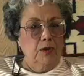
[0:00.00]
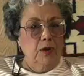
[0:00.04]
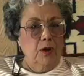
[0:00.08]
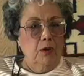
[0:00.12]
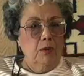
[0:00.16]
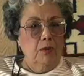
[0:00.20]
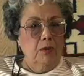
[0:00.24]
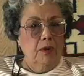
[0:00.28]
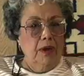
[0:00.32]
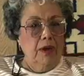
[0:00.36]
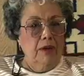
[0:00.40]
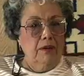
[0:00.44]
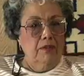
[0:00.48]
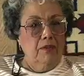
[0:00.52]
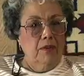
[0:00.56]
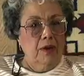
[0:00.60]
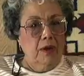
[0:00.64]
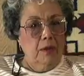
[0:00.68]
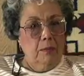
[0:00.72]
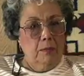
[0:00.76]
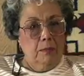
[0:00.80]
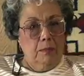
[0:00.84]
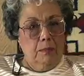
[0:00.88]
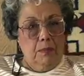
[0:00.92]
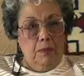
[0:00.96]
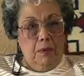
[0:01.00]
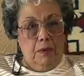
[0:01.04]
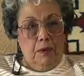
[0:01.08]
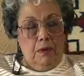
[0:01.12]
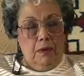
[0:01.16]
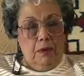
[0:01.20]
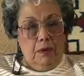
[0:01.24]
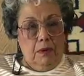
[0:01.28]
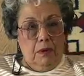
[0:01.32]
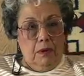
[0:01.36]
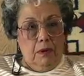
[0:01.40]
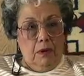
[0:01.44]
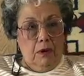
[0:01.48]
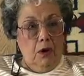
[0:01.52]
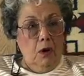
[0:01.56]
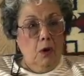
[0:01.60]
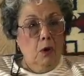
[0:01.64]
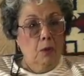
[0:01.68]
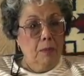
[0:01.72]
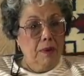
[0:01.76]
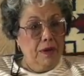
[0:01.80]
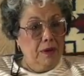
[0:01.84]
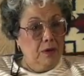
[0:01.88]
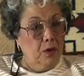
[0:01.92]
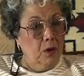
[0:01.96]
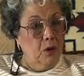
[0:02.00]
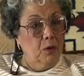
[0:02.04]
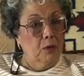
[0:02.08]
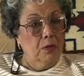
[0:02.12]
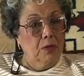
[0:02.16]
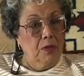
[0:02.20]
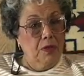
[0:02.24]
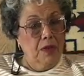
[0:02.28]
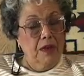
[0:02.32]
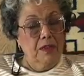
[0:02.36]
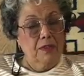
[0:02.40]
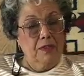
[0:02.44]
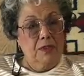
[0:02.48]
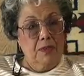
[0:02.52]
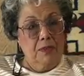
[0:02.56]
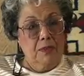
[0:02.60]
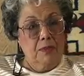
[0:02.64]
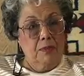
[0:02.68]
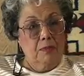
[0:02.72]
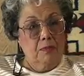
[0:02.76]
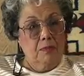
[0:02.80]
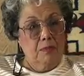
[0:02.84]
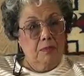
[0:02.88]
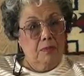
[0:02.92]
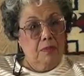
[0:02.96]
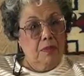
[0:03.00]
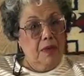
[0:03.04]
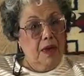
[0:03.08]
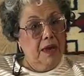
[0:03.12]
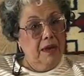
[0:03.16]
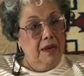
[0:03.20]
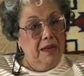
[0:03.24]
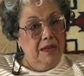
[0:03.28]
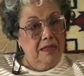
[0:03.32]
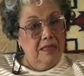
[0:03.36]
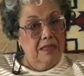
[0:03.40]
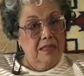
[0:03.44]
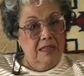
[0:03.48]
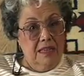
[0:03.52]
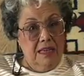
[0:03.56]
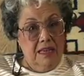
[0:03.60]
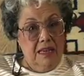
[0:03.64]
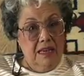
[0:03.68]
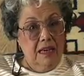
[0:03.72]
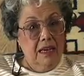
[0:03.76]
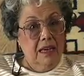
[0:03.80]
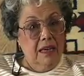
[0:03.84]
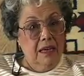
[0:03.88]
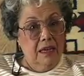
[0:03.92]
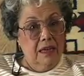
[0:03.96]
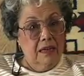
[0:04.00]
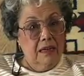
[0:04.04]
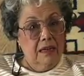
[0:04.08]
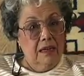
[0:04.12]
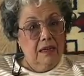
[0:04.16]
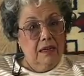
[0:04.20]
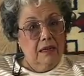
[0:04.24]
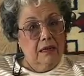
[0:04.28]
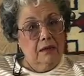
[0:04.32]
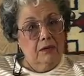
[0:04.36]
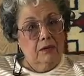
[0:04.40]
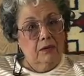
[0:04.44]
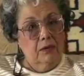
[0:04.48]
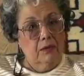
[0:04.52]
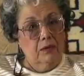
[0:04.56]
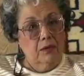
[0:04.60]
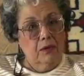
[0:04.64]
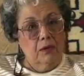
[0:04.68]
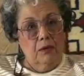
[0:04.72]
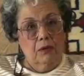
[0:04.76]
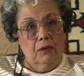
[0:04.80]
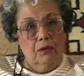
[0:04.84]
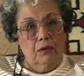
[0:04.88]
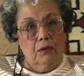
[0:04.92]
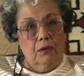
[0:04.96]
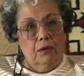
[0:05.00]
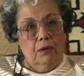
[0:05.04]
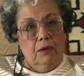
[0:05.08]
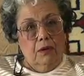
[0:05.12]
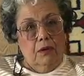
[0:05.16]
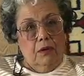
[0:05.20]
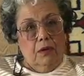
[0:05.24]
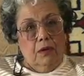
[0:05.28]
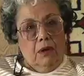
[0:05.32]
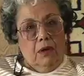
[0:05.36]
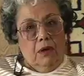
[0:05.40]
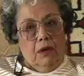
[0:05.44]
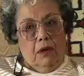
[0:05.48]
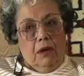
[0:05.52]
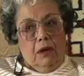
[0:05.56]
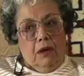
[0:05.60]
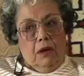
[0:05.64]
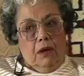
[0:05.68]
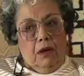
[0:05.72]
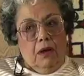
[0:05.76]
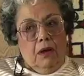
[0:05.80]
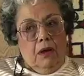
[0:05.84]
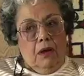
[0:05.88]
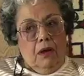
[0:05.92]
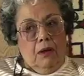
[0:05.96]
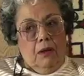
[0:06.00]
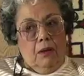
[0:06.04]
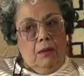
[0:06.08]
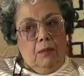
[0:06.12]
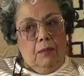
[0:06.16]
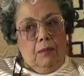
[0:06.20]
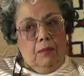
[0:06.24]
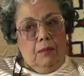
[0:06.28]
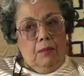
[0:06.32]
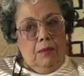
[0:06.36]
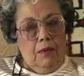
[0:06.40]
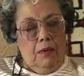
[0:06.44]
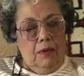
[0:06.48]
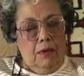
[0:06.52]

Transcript: don't give up hope and don't think that that is the end, you know. Um,